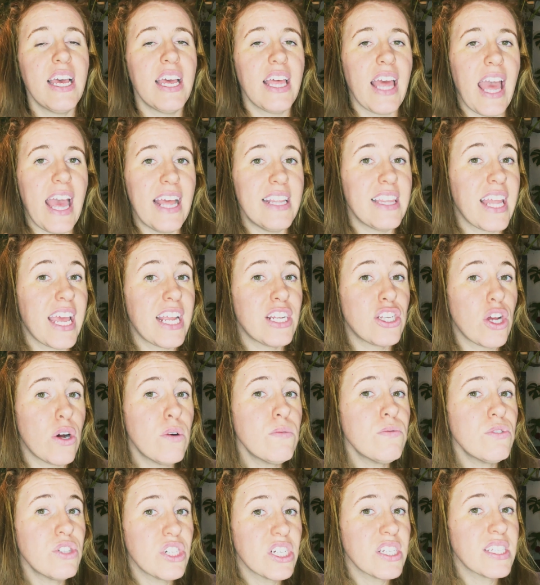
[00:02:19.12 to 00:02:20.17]
And they
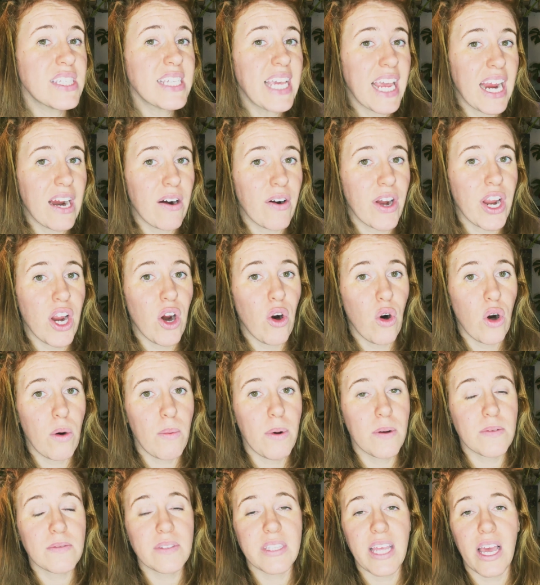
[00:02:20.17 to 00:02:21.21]
don't just carry
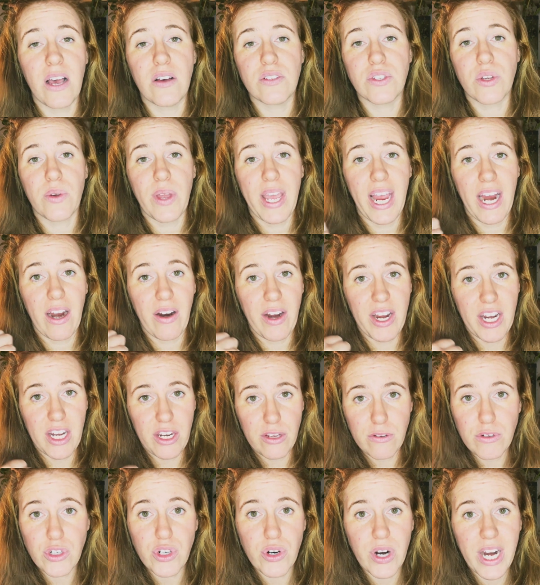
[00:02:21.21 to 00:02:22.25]
hormones, they also carry
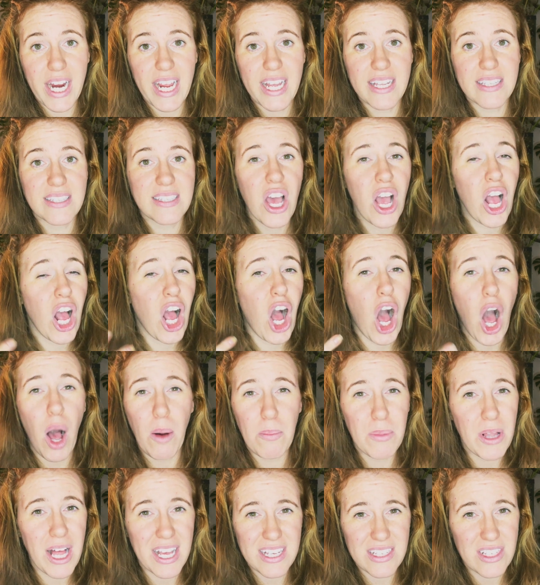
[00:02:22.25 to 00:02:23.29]
nutrients,
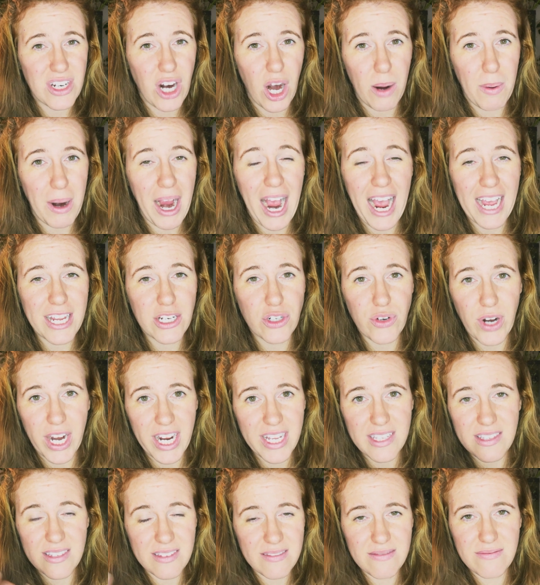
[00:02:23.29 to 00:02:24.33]
complex
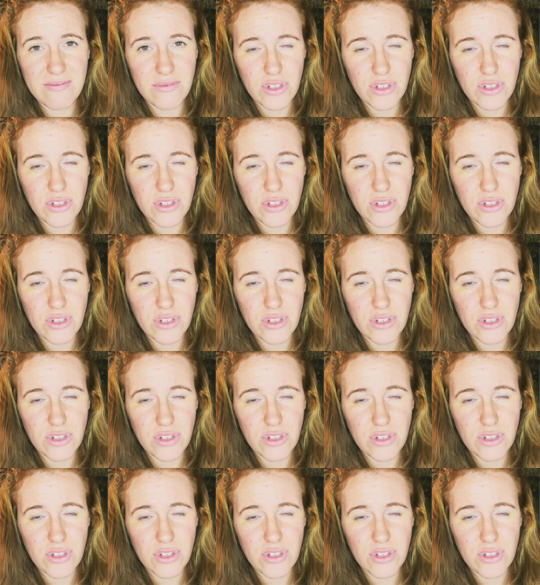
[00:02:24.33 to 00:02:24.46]
carbohydrates,